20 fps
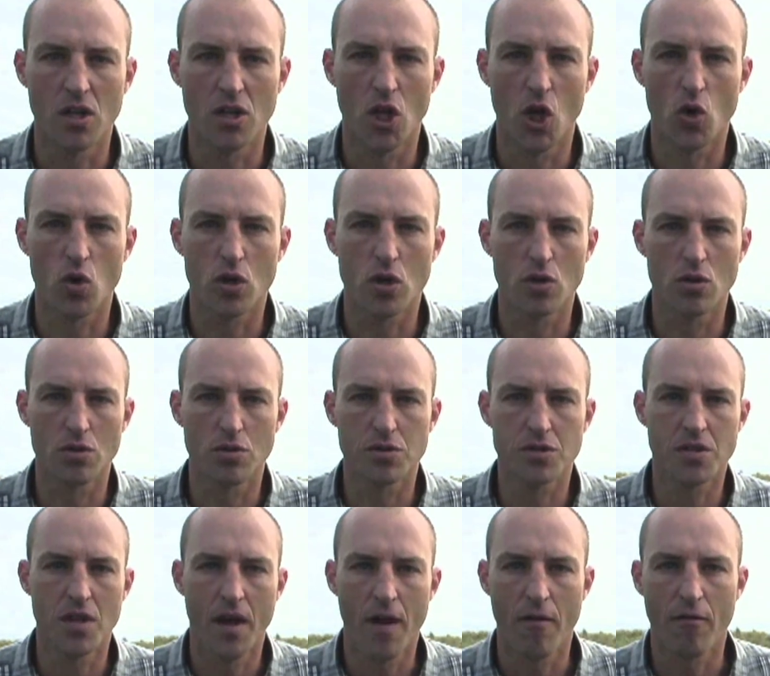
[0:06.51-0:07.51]
locals
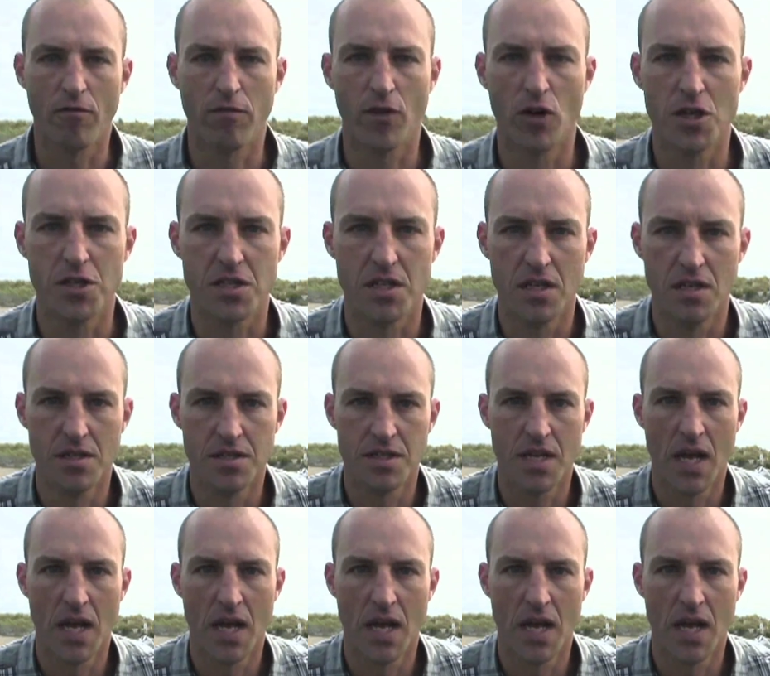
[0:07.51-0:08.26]
versus